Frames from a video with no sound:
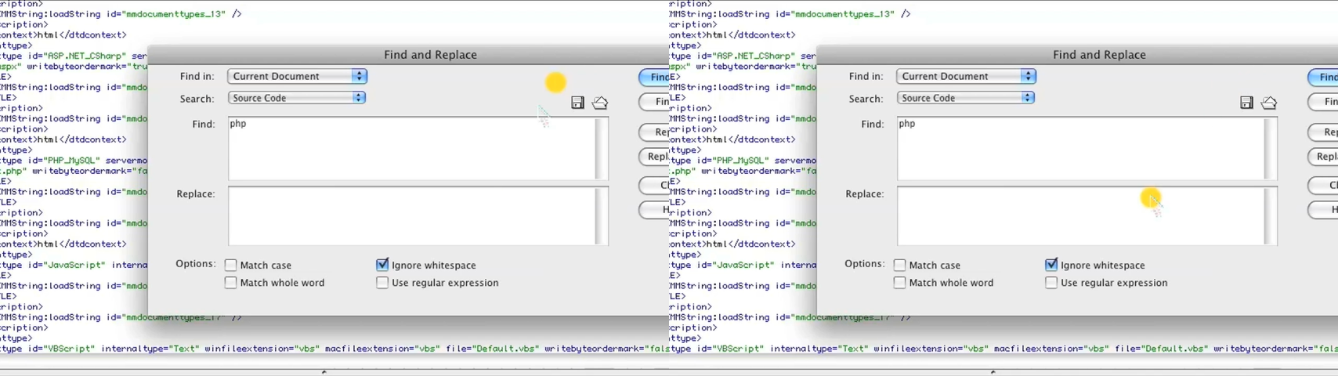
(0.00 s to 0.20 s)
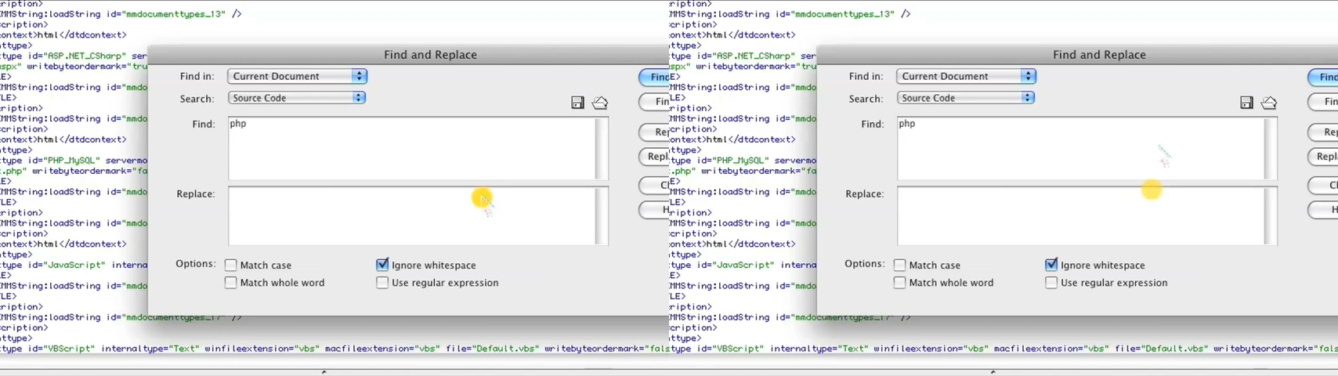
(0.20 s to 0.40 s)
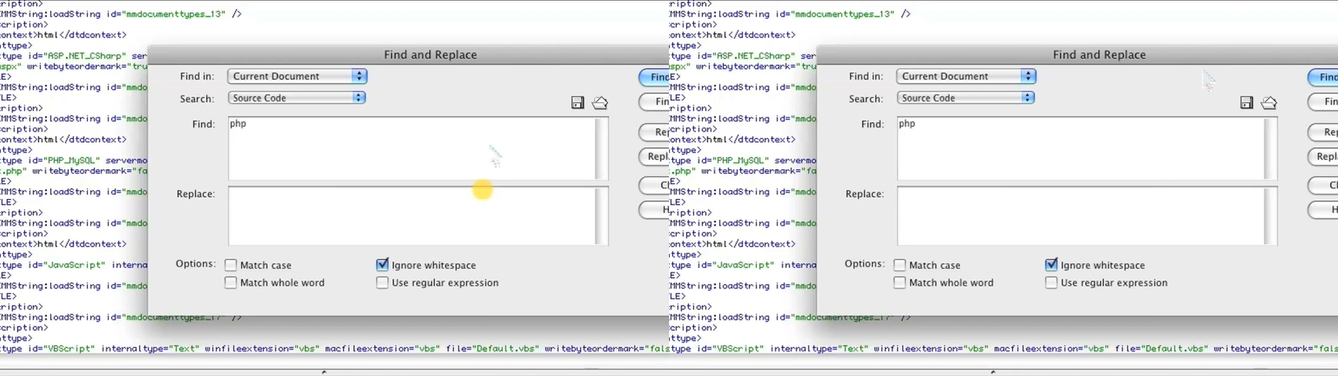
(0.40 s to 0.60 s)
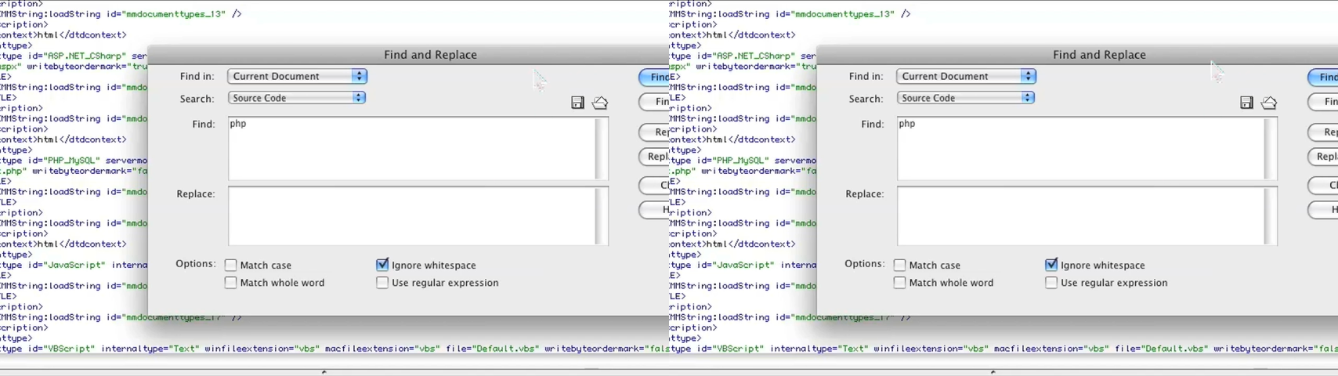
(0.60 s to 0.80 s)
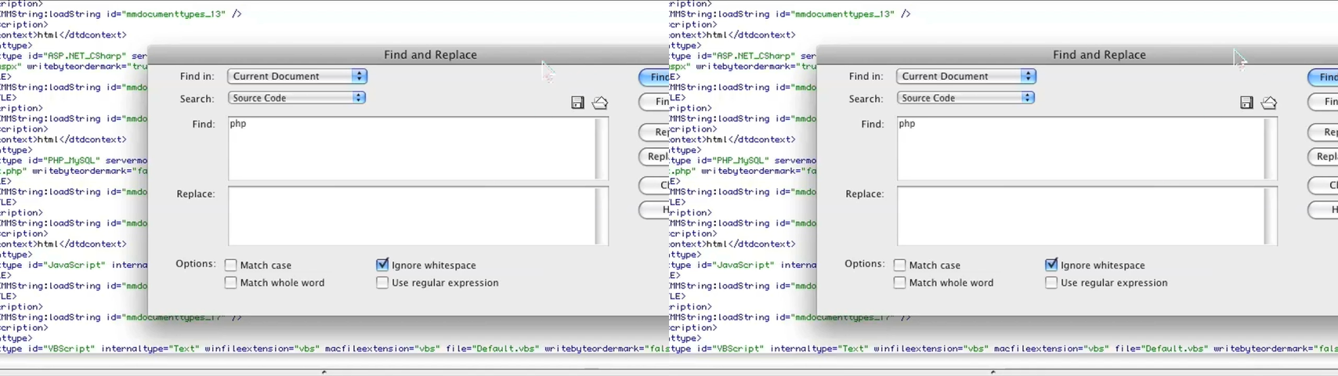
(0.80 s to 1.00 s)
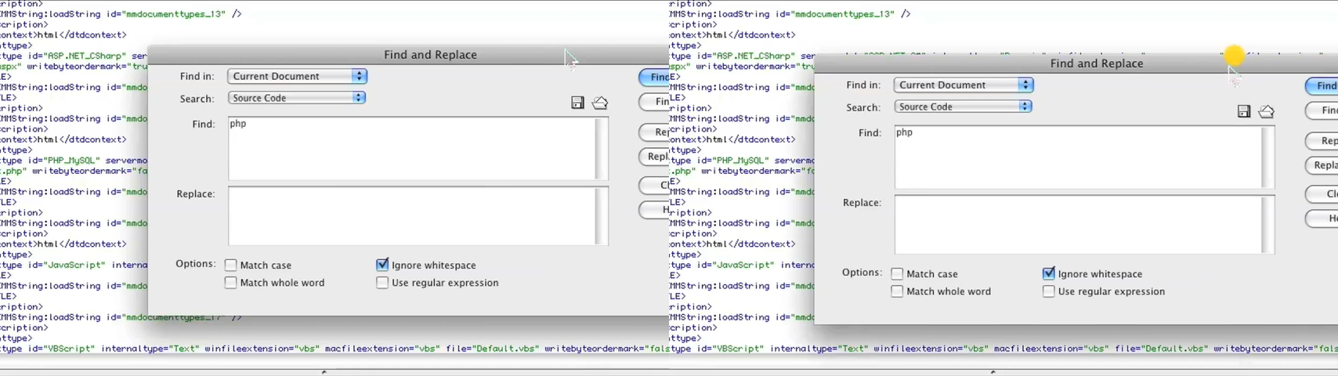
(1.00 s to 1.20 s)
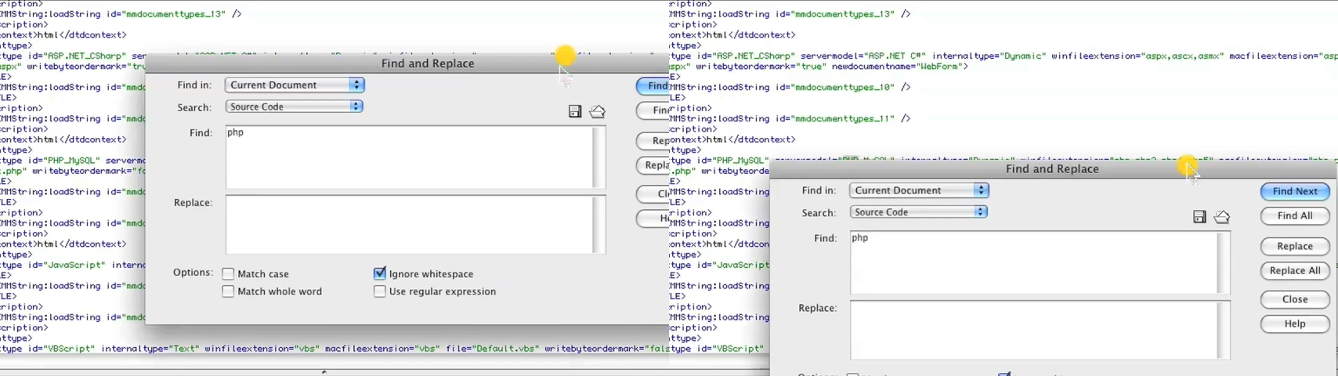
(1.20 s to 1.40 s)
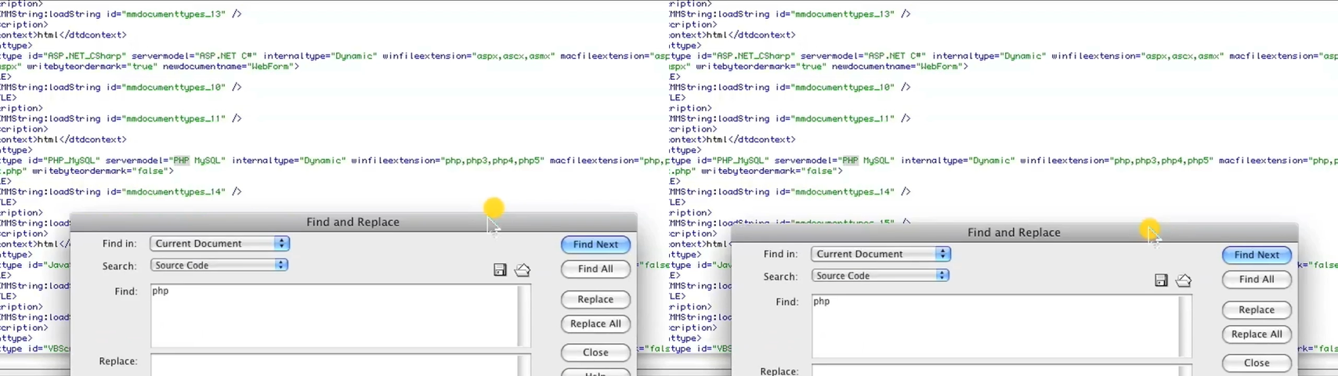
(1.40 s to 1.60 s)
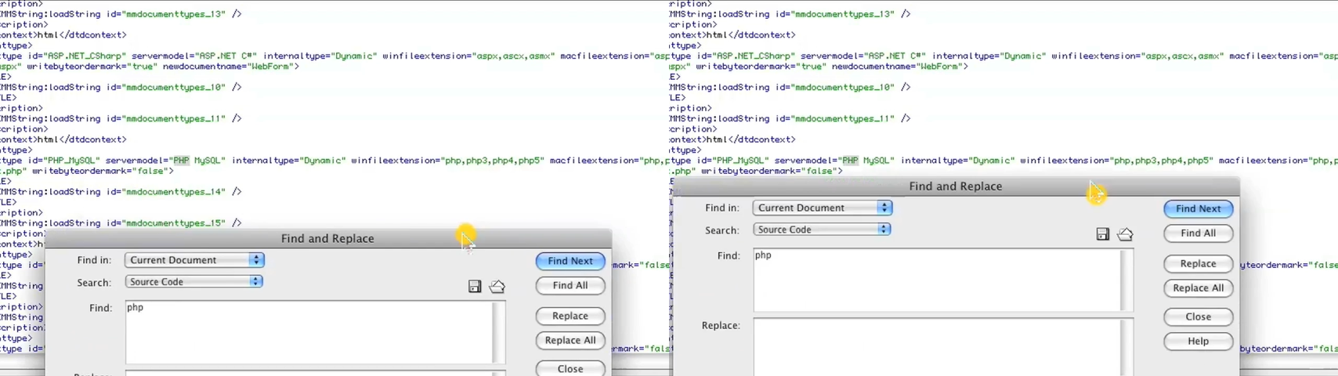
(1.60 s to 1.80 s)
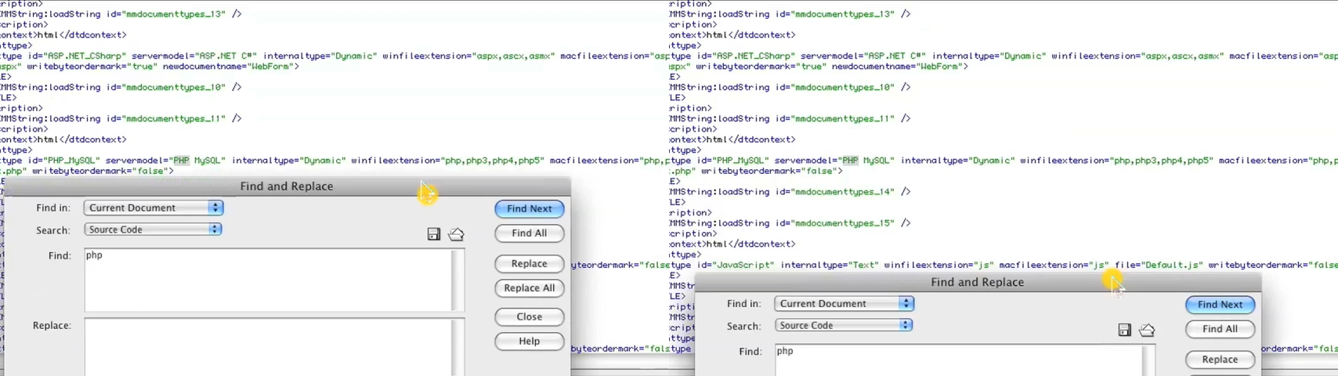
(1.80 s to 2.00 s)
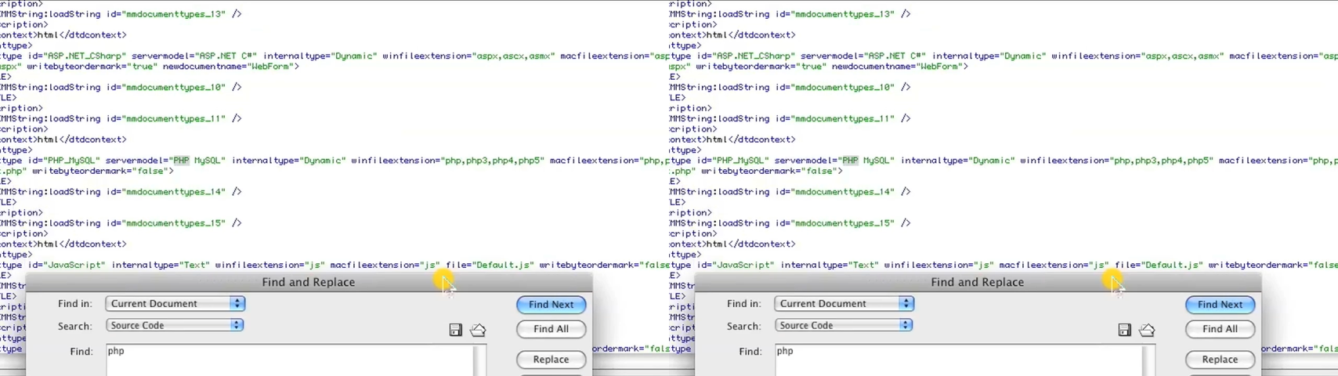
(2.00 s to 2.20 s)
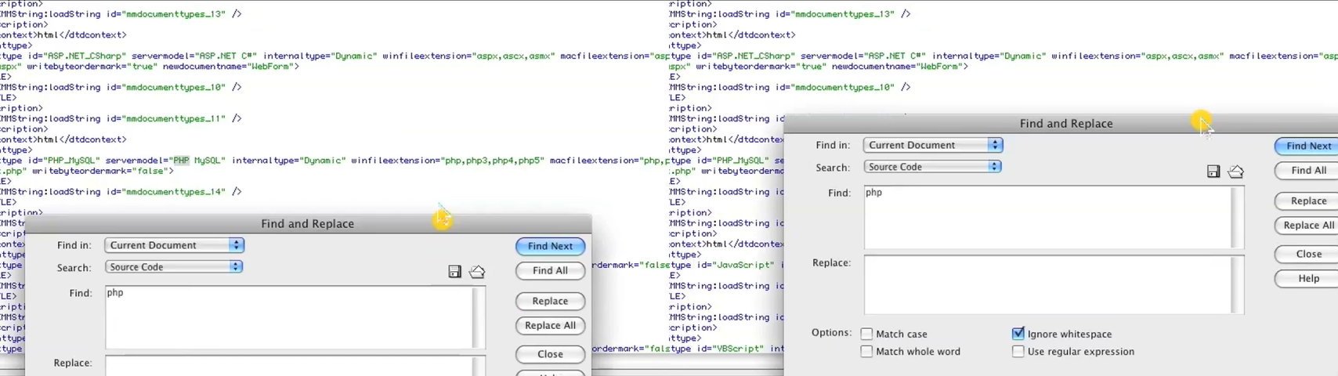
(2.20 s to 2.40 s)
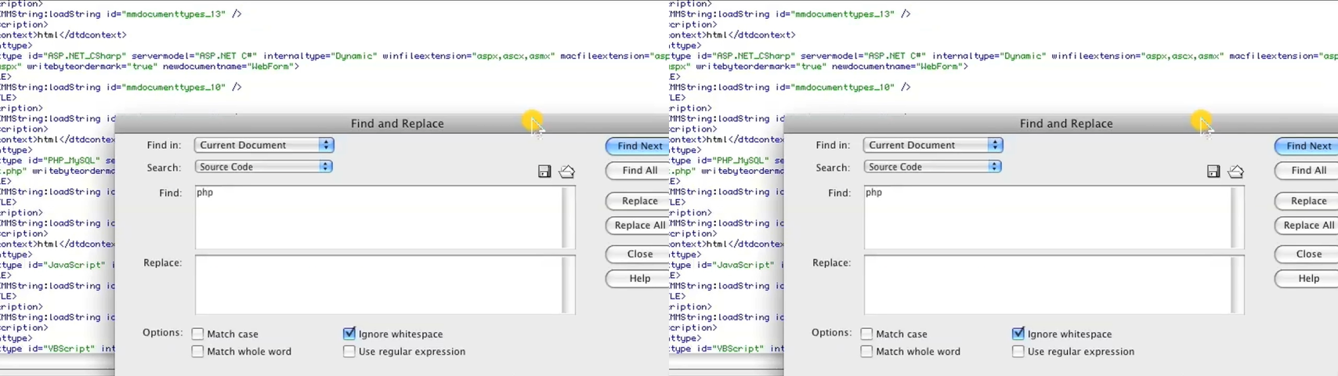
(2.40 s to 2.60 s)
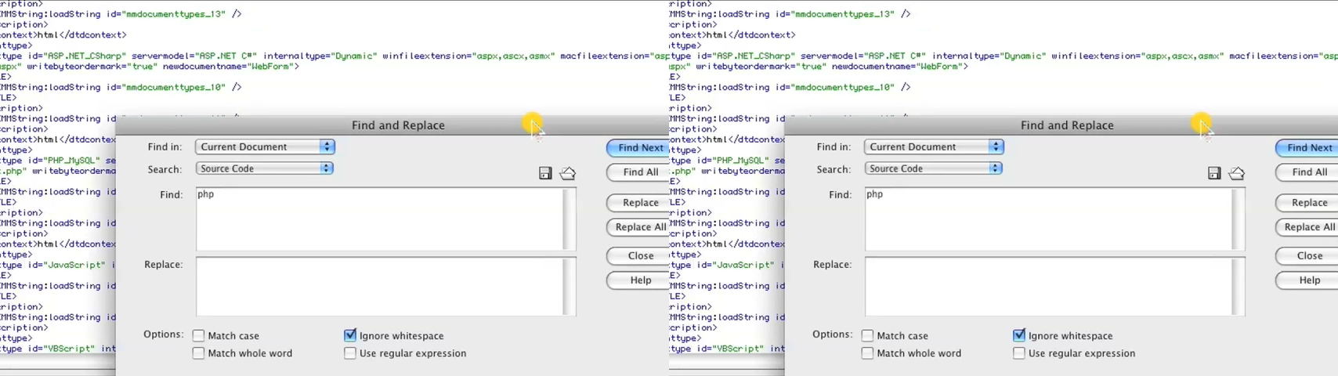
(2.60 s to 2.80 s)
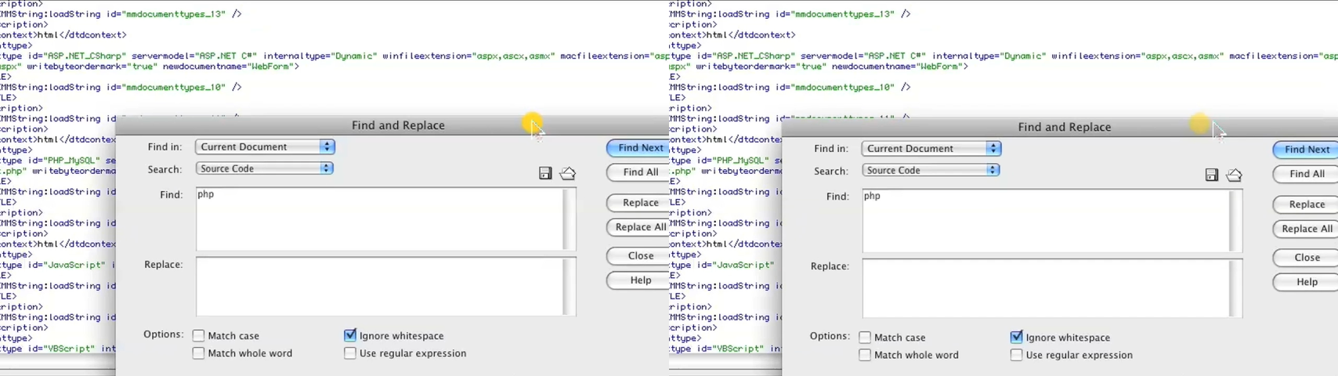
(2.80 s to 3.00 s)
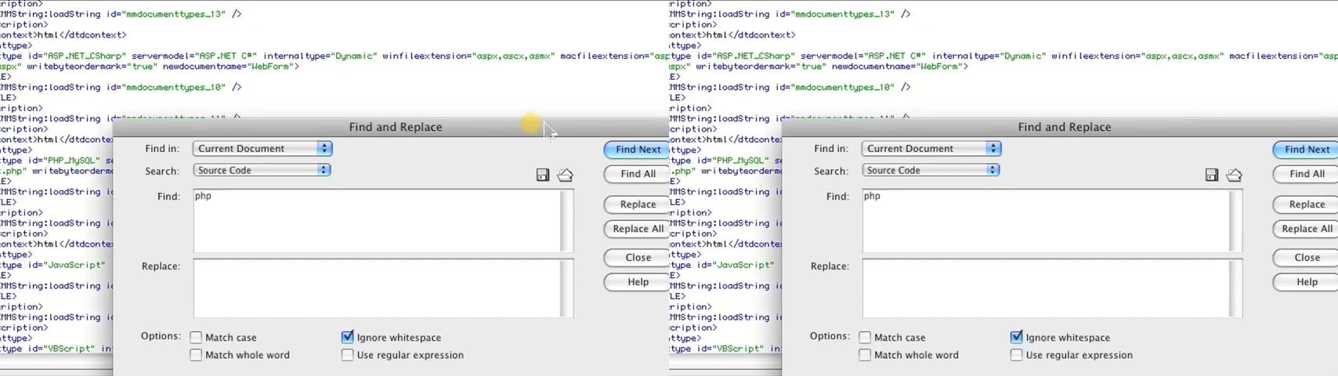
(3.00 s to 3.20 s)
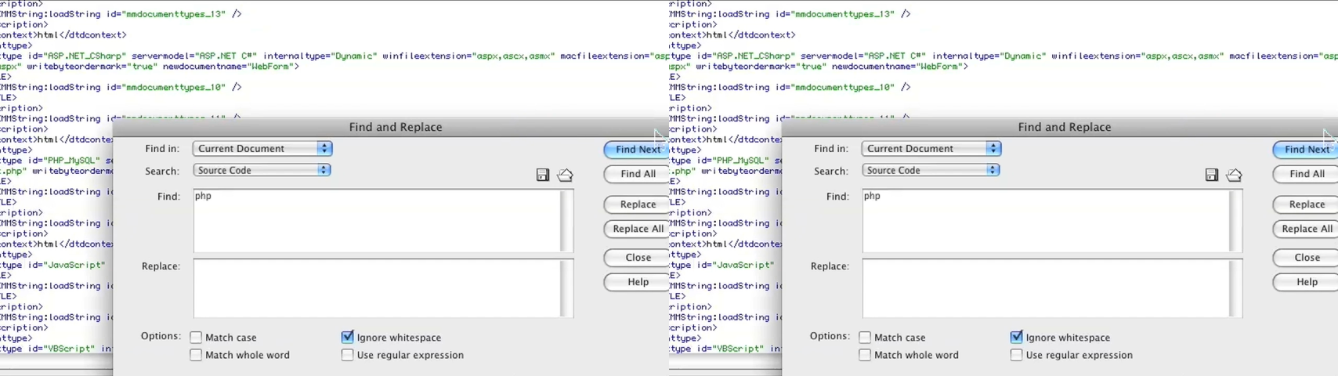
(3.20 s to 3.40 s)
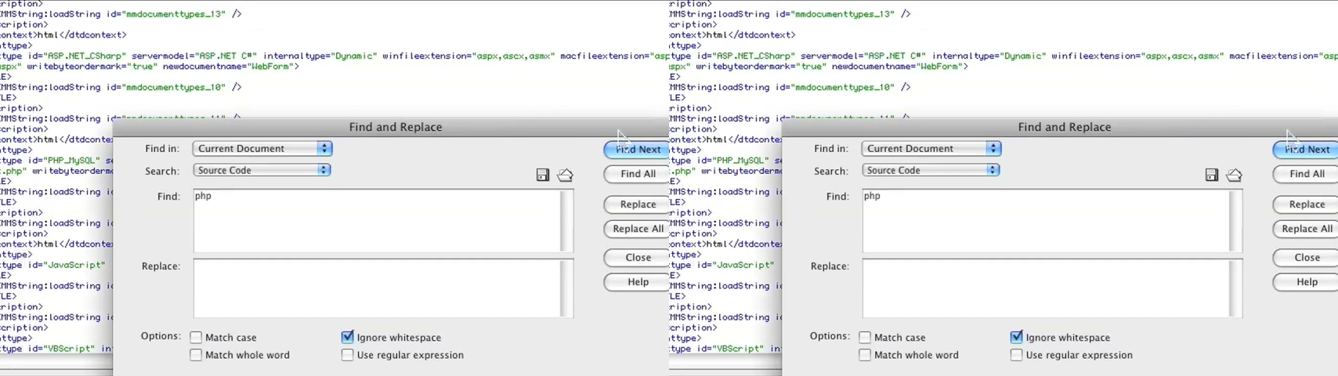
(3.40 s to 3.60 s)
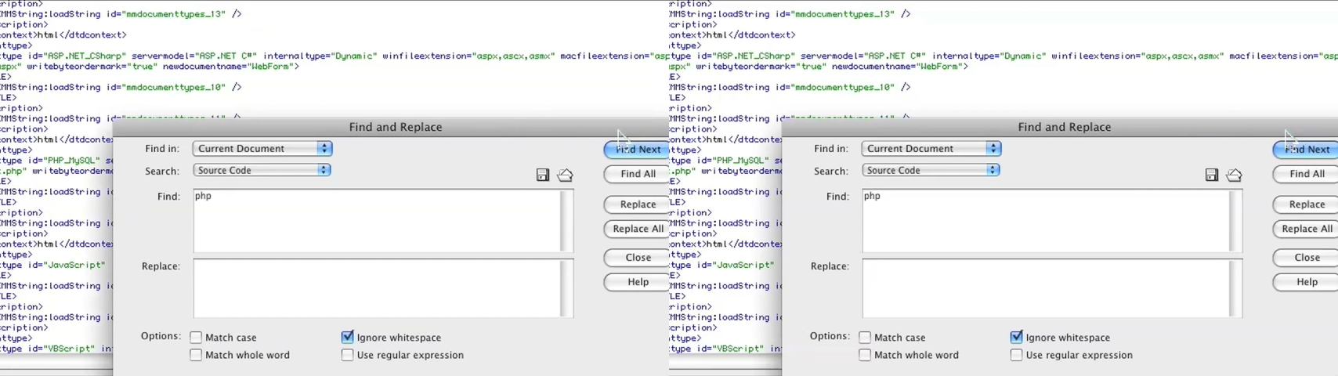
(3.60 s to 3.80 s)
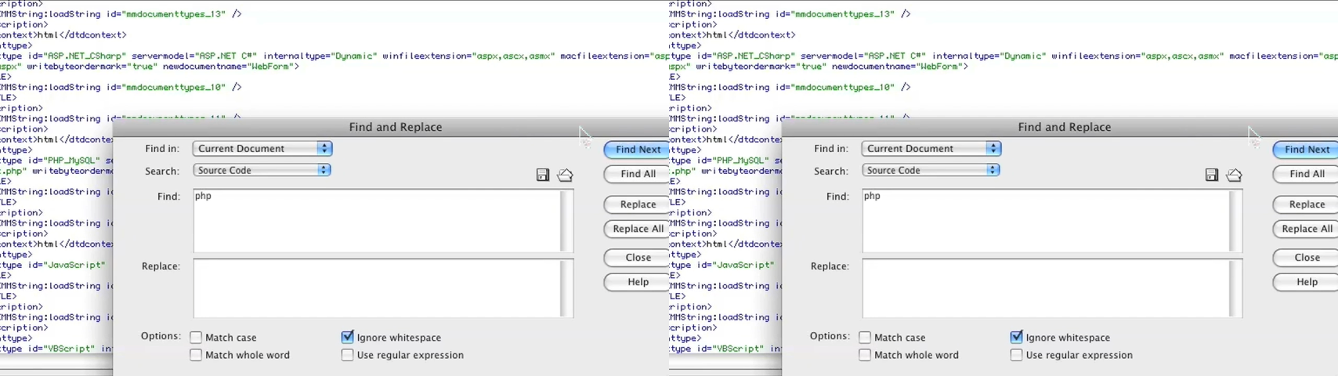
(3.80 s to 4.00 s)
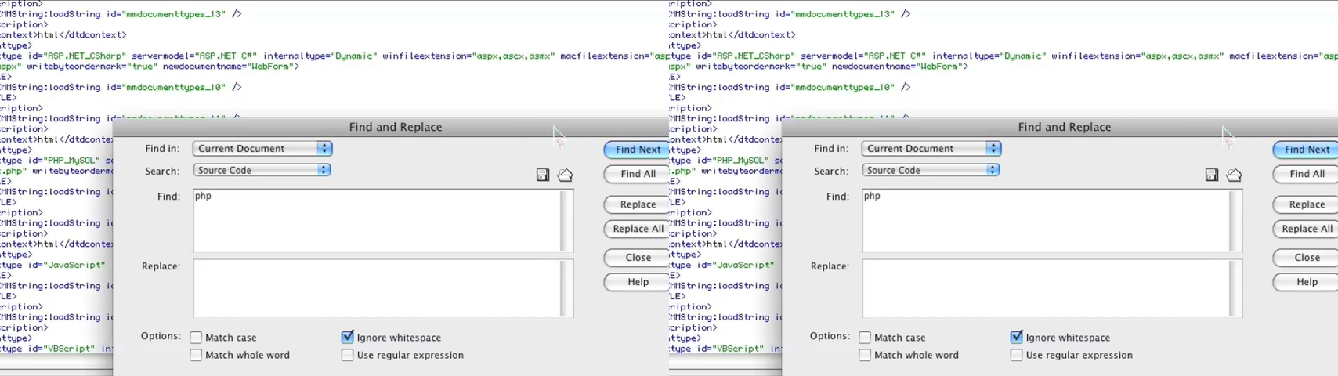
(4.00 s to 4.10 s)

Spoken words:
Nobody's mouth can be seen.